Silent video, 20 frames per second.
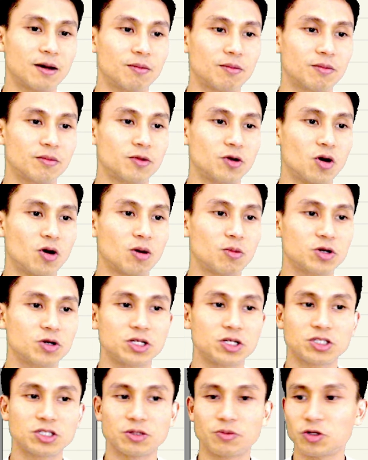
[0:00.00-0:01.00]
Normal
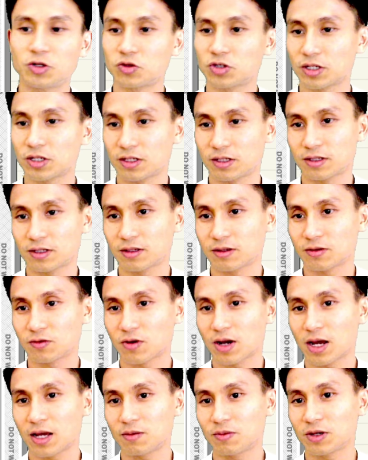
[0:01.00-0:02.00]
distribution,
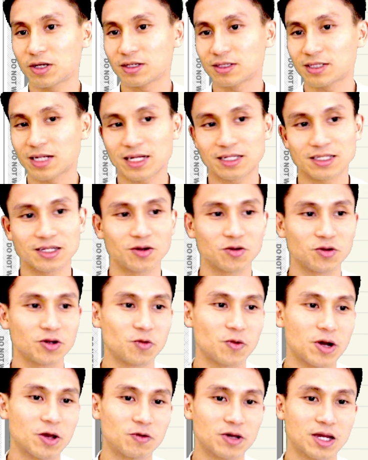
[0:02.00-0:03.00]
right? Because that's the only
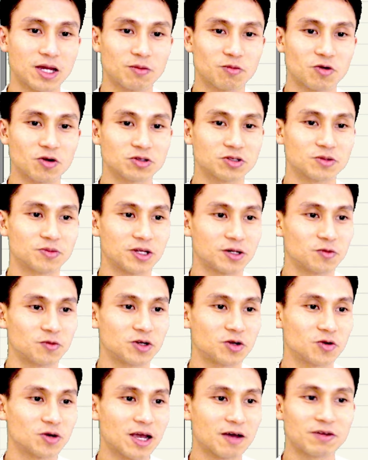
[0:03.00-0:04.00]
way we can approximate. We
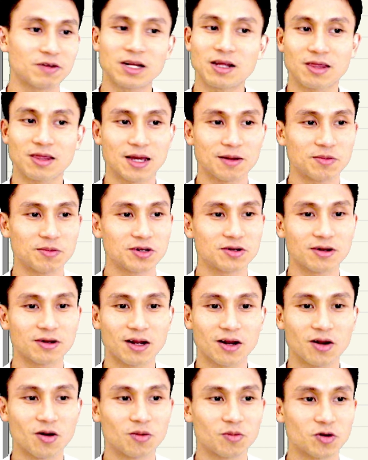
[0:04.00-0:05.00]
don't have anything better than
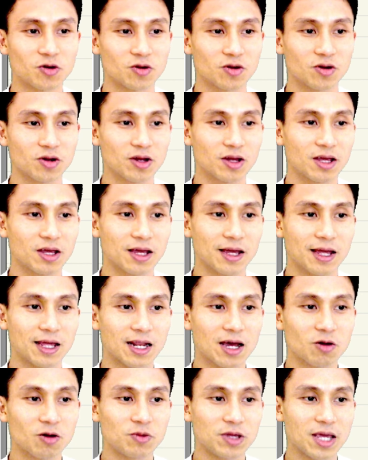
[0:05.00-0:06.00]
normal. And
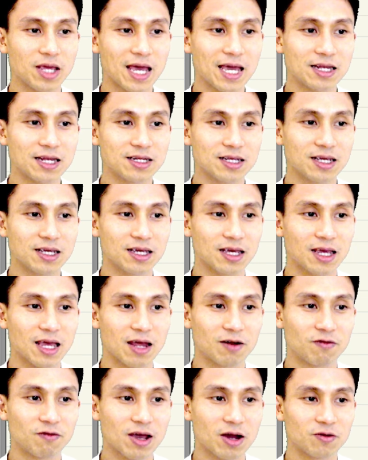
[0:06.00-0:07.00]
that would be 80,
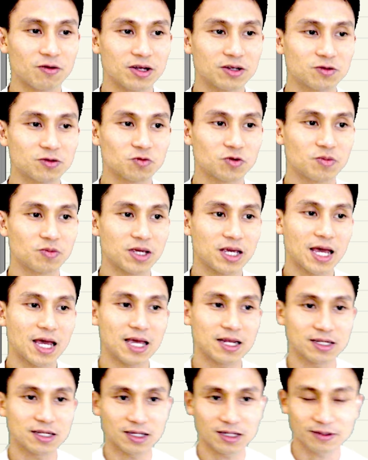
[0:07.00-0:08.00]
and variance would be
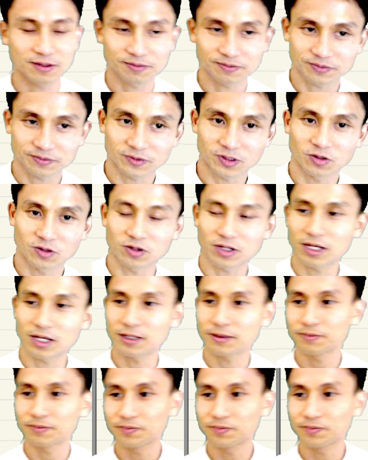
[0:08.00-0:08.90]
80, okay?